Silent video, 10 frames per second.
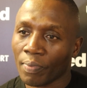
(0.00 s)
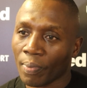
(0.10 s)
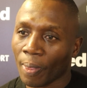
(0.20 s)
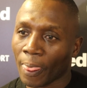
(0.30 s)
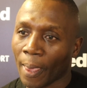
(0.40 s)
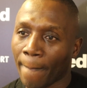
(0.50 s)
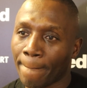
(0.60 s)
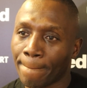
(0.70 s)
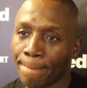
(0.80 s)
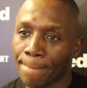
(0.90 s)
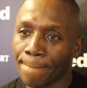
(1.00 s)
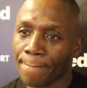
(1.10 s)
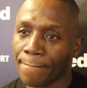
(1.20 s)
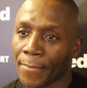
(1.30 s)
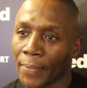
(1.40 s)
So how do you reflect
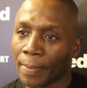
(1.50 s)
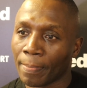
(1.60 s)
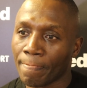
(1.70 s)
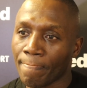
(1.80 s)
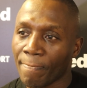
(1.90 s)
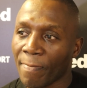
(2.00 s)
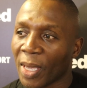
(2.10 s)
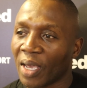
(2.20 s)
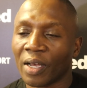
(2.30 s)
on his performance tonight?